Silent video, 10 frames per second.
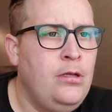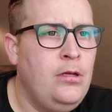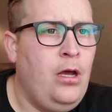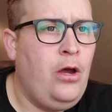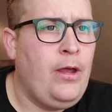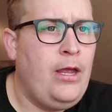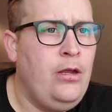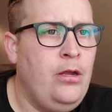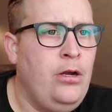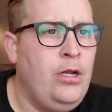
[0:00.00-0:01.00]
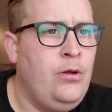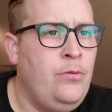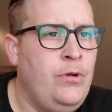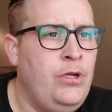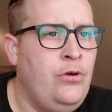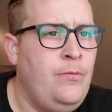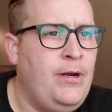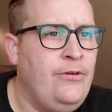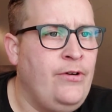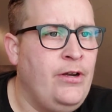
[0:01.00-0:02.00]
Okay, Ernie, what are you doing,
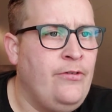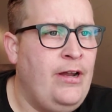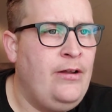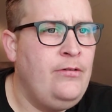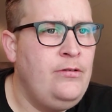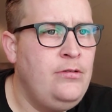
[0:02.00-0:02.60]
buddy? Running around.